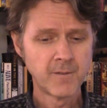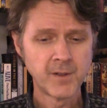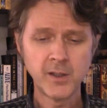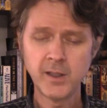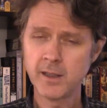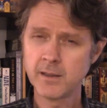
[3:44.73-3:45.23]

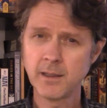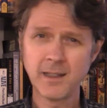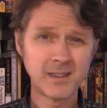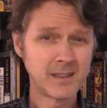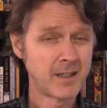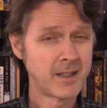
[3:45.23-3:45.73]
very
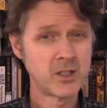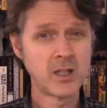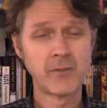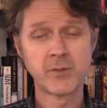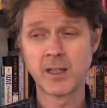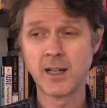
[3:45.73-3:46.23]
unlikely that you
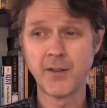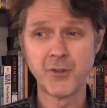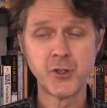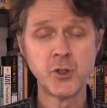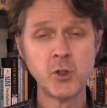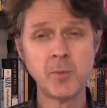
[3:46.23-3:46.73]
have to cut
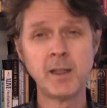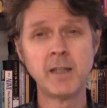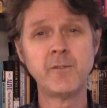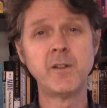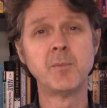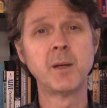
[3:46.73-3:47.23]
too many
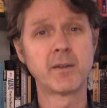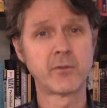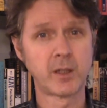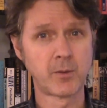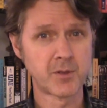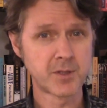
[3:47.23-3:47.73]
feedback
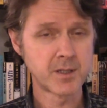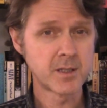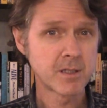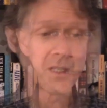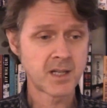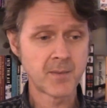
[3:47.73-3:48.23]

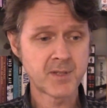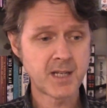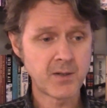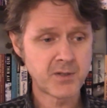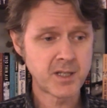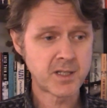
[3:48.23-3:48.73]
frequencies. Some
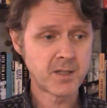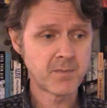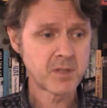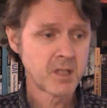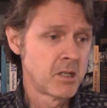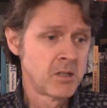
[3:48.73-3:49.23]
sound
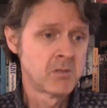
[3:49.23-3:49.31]
systems